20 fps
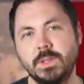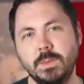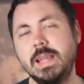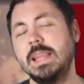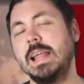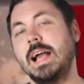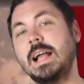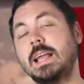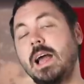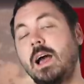
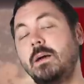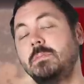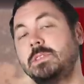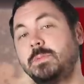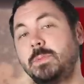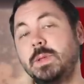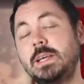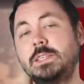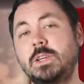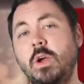Domain.com is
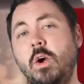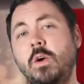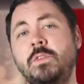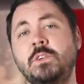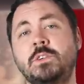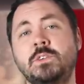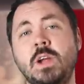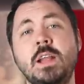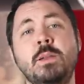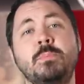the place to go if
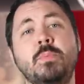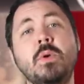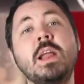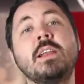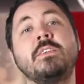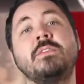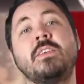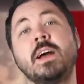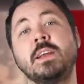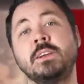you're trying to
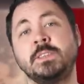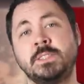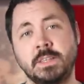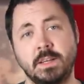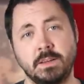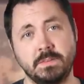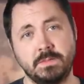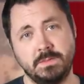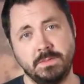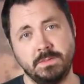brandify
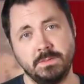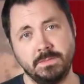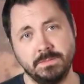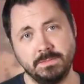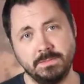yourself.